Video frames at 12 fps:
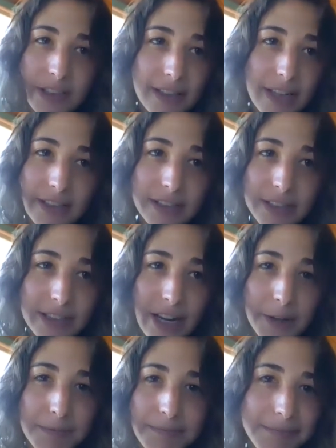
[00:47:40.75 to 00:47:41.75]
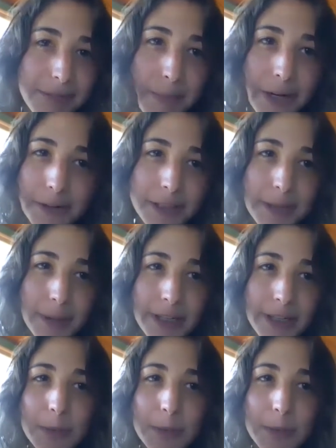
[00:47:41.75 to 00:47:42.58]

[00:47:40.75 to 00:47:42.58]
and that's just how democracy works.